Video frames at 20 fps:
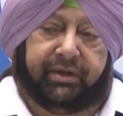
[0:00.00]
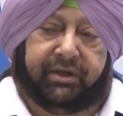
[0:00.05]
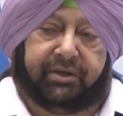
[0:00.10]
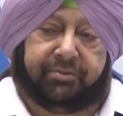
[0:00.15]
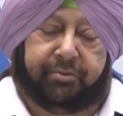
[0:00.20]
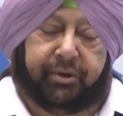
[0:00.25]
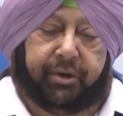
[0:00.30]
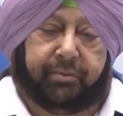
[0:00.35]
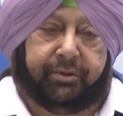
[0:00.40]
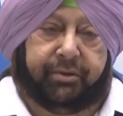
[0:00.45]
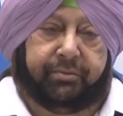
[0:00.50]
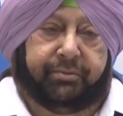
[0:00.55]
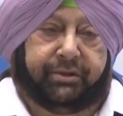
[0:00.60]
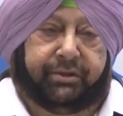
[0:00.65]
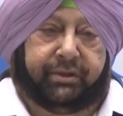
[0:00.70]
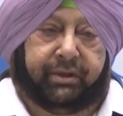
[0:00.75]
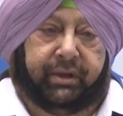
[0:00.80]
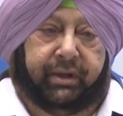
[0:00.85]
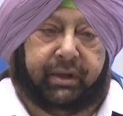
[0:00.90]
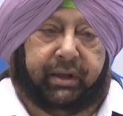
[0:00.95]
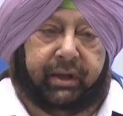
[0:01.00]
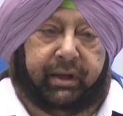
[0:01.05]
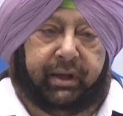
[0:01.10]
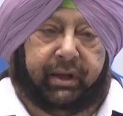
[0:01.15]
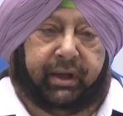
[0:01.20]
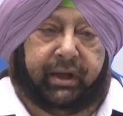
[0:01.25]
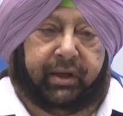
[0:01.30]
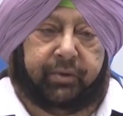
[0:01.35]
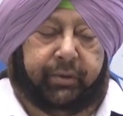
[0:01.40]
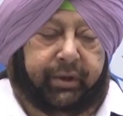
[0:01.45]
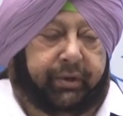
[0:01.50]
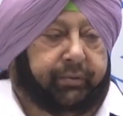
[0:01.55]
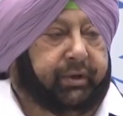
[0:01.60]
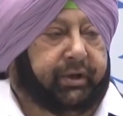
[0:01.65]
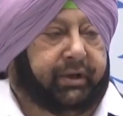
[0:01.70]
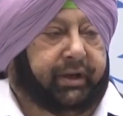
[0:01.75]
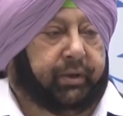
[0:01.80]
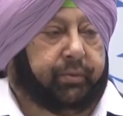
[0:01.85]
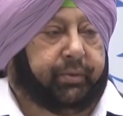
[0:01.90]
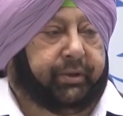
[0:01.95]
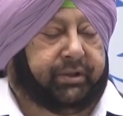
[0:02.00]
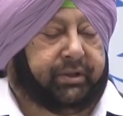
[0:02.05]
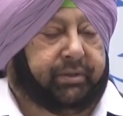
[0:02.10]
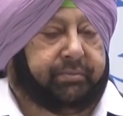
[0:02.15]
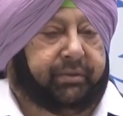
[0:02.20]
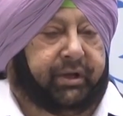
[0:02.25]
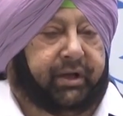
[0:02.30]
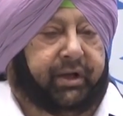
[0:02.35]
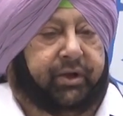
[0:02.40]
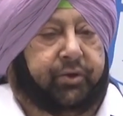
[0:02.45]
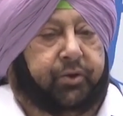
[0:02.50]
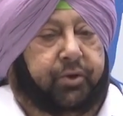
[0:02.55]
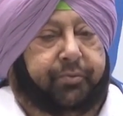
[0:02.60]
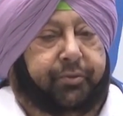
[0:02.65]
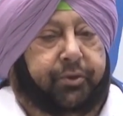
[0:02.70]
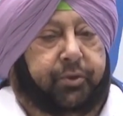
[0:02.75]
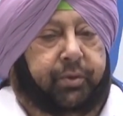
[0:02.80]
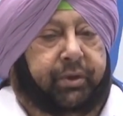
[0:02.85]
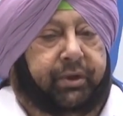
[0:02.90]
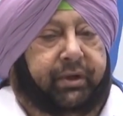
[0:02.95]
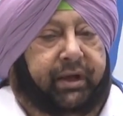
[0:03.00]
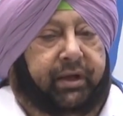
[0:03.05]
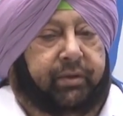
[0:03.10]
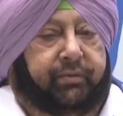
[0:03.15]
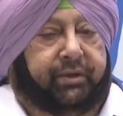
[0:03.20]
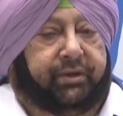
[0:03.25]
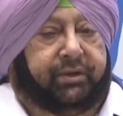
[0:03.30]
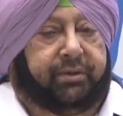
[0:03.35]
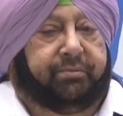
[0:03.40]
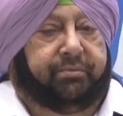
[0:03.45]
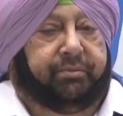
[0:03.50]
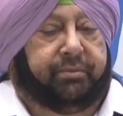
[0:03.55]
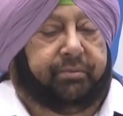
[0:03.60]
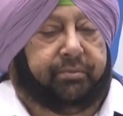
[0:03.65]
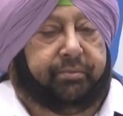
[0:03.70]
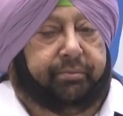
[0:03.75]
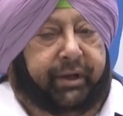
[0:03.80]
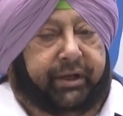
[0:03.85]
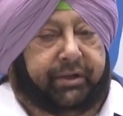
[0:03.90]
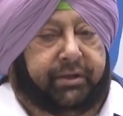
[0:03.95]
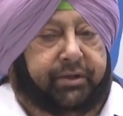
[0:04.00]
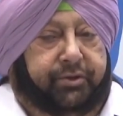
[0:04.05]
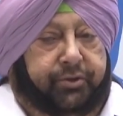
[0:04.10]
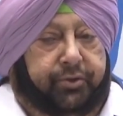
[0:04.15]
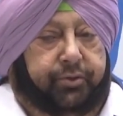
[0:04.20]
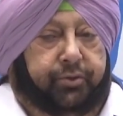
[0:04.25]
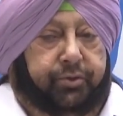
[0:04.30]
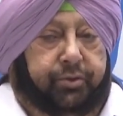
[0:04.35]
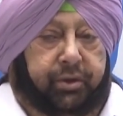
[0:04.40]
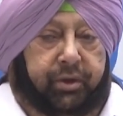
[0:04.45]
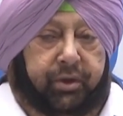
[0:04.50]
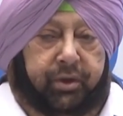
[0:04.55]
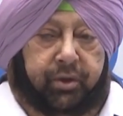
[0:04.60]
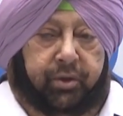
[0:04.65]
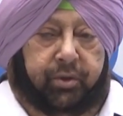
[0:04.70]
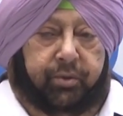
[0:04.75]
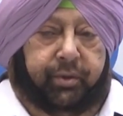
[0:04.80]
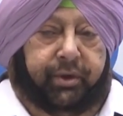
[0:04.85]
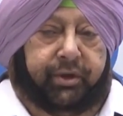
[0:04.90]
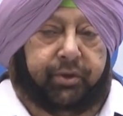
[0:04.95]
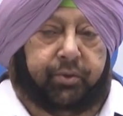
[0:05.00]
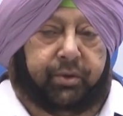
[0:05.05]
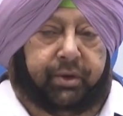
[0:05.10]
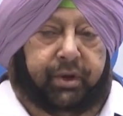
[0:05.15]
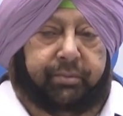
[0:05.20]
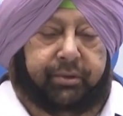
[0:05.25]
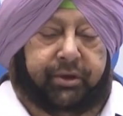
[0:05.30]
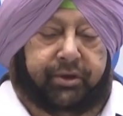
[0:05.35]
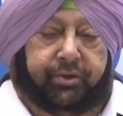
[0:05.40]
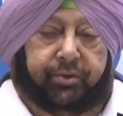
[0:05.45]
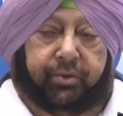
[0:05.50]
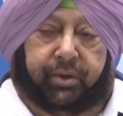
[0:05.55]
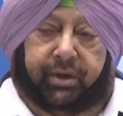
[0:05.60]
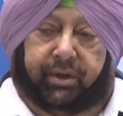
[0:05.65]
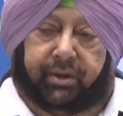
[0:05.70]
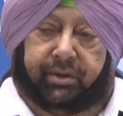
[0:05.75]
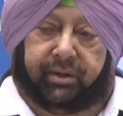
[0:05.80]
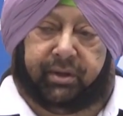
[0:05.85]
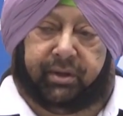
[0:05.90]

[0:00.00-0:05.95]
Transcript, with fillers: these problems and we will deal with them and I hope you will deal with them better too when you come into our,